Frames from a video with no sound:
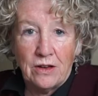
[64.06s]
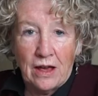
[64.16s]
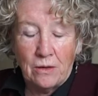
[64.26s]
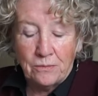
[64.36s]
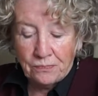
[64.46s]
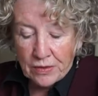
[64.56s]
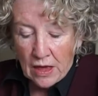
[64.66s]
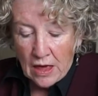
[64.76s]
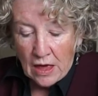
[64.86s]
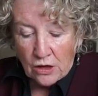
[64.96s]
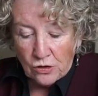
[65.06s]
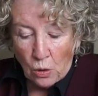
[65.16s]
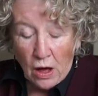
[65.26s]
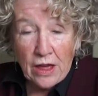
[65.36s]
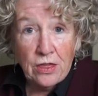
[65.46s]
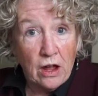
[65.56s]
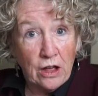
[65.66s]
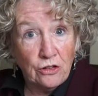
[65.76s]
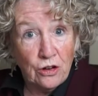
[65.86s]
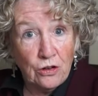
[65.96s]
down. So I thought
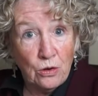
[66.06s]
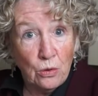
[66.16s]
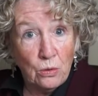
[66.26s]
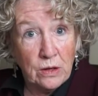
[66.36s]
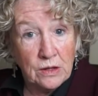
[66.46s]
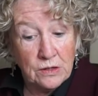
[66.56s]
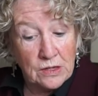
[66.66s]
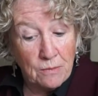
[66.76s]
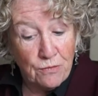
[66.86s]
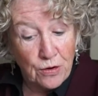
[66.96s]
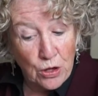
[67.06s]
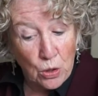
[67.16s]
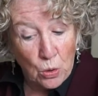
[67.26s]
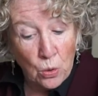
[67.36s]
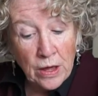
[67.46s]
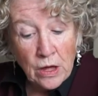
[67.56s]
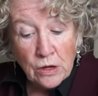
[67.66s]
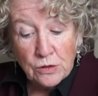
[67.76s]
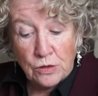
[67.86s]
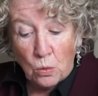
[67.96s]
I should do some for you.
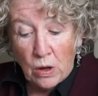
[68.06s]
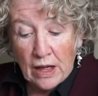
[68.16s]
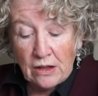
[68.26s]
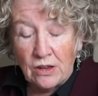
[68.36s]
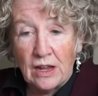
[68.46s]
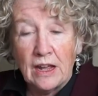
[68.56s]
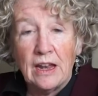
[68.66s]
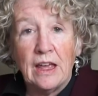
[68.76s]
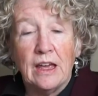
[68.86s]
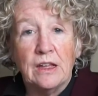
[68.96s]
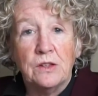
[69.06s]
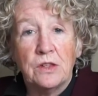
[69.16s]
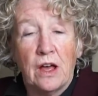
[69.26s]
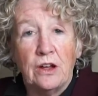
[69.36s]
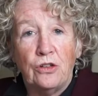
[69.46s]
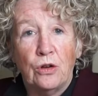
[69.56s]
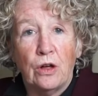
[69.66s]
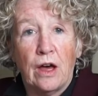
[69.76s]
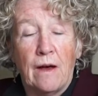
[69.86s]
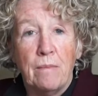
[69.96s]
So what I did is I
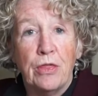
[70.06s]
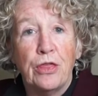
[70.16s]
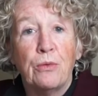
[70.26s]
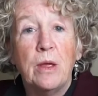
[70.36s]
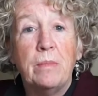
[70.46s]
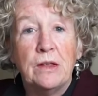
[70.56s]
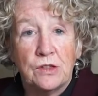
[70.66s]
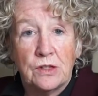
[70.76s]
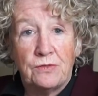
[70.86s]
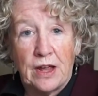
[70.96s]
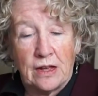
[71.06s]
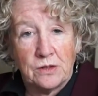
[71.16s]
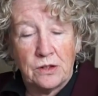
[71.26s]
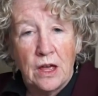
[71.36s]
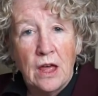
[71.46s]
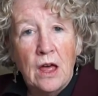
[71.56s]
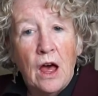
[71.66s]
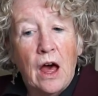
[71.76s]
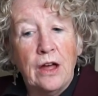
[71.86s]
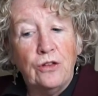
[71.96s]
took 3 pieces of text.
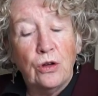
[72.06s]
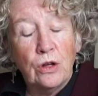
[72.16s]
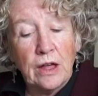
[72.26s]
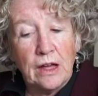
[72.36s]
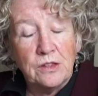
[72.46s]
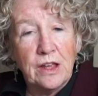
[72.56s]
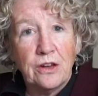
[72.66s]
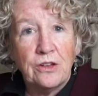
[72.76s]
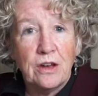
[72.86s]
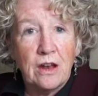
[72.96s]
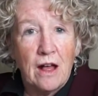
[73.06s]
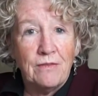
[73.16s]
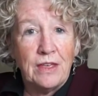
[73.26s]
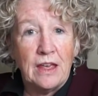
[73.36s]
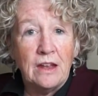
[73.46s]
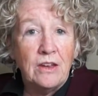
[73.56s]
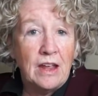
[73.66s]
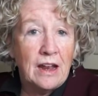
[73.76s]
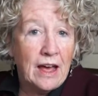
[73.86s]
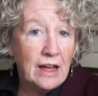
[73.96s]
I took a section of the
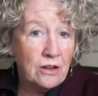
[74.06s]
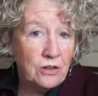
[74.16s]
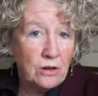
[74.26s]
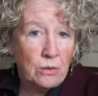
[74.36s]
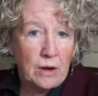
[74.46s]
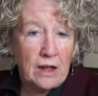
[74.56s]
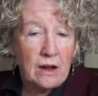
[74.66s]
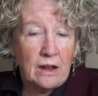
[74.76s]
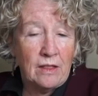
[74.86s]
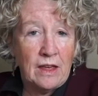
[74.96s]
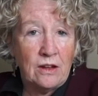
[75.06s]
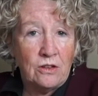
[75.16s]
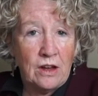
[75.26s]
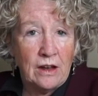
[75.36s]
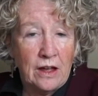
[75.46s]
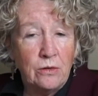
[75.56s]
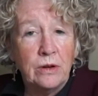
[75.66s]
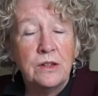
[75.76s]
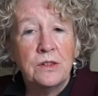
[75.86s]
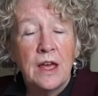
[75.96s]
Indian Act created in the
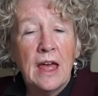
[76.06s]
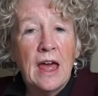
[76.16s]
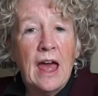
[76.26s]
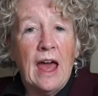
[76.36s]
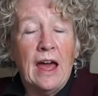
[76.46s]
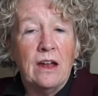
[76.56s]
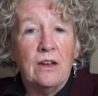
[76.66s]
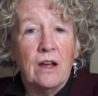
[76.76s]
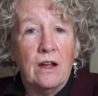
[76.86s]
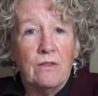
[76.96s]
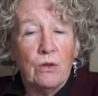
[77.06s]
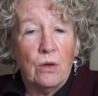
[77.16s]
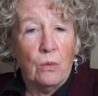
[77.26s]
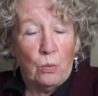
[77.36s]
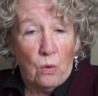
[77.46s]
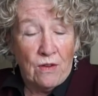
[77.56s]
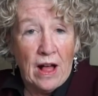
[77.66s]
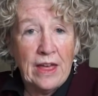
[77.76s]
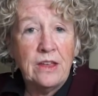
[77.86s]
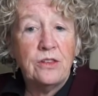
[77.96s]
1800s and
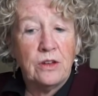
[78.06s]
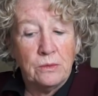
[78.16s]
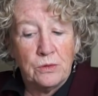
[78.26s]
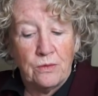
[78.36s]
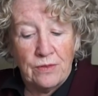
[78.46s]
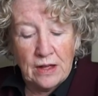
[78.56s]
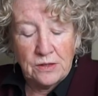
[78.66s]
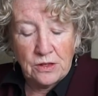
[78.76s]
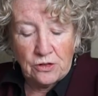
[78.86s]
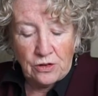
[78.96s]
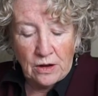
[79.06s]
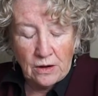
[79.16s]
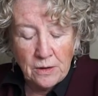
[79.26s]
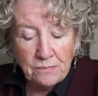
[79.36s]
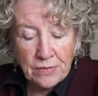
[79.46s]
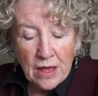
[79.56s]
revised. It was revised this year.